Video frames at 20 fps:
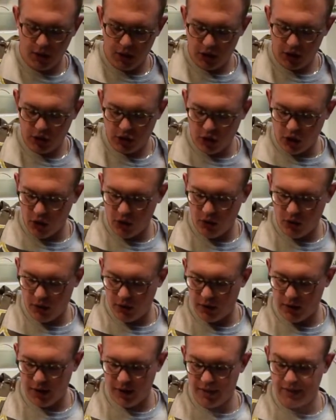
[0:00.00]

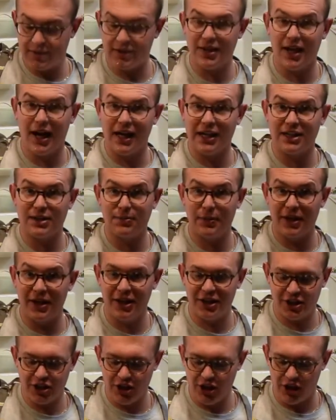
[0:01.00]
So it's not
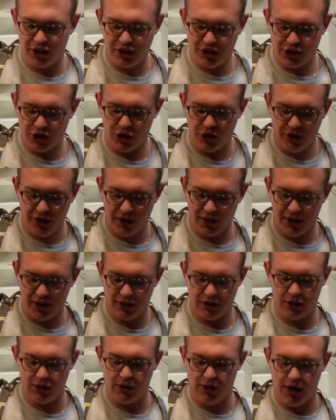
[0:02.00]
spinach and artichoke
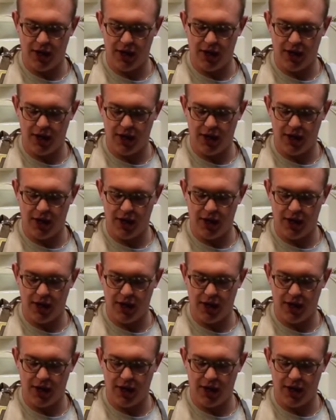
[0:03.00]
unless you